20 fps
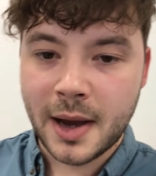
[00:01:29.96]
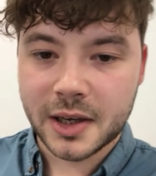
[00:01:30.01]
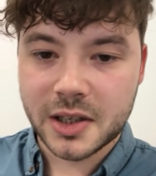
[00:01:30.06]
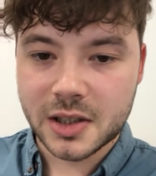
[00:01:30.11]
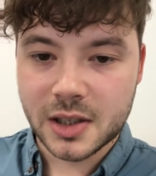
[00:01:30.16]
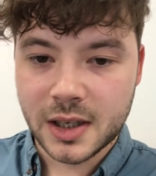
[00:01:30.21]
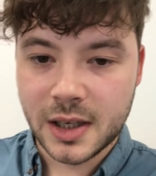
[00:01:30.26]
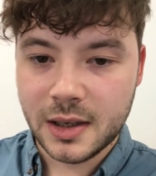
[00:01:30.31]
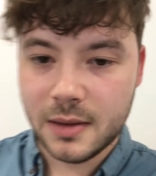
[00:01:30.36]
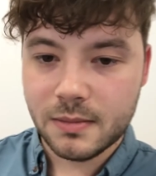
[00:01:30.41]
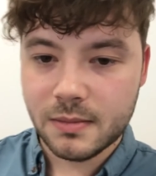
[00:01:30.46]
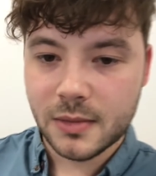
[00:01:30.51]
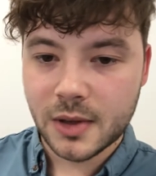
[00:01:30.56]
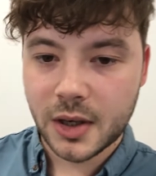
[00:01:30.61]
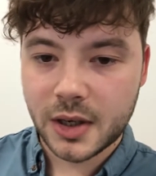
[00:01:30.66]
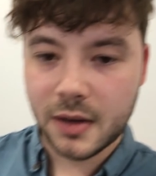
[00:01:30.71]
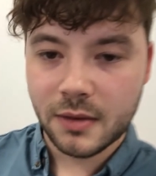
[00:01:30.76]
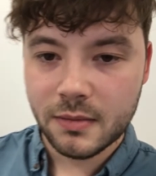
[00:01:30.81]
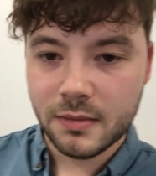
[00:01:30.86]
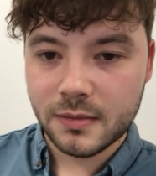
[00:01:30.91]
I'm actually
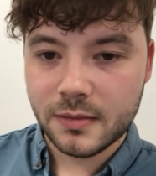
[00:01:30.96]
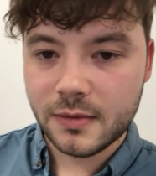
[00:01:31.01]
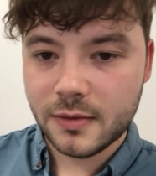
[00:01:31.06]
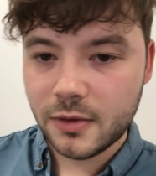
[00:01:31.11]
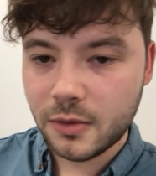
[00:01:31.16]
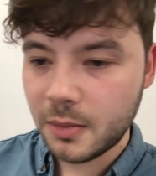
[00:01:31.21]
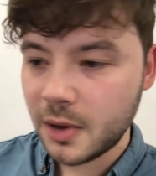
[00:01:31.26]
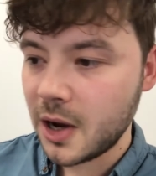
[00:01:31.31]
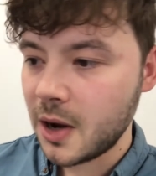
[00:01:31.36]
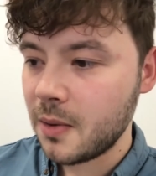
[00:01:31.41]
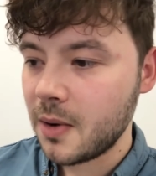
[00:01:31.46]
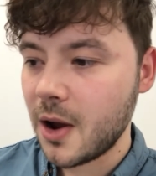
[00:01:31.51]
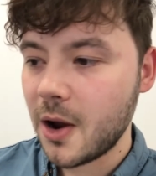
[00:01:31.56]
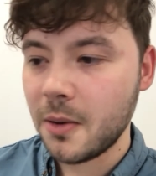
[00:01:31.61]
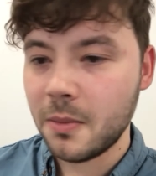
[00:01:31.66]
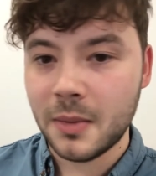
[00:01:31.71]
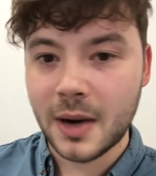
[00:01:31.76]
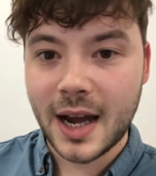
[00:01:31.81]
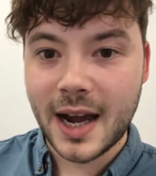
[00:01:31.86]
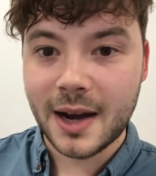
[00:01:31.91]
looking for my own
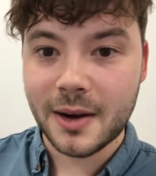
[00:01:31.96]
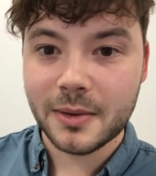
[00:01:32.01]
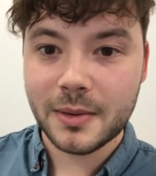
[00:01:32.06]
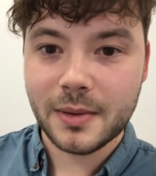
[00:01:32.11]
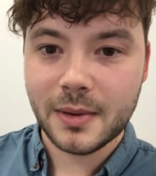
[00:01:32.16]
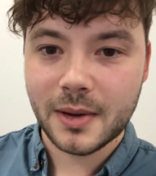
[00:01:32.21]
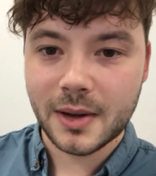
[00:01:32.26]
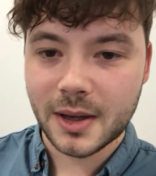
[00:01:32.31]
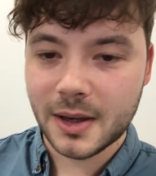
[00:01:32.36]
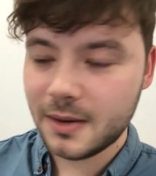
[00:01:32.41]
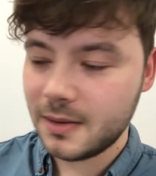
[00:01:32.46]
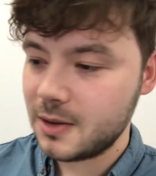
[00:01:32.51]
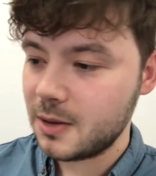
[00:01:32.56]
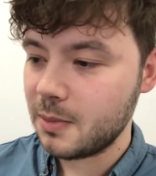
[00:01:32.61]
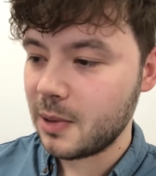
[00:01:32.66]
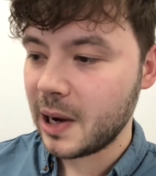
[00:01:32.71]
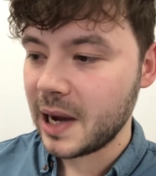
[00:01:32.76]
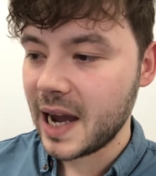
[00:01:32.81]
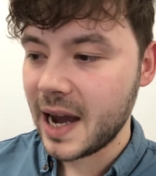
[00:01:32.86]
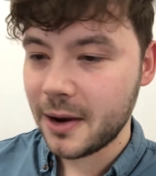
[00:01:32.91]
home now uh,
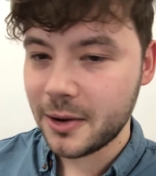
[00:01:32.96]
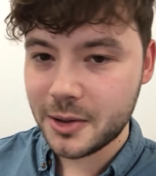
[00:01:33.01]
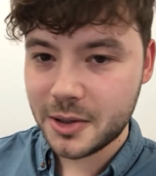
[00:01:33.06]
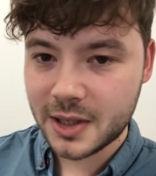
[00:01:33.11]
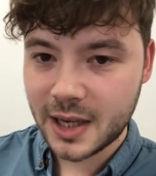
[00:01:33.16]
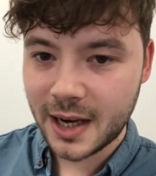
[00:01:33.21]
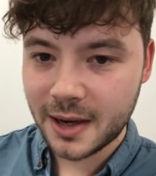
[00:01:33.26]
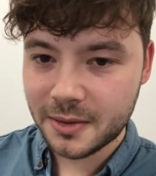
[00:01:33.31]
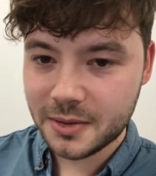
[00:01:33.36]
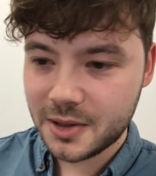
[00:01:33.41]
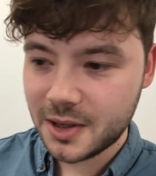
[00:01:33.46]
to buy a house now.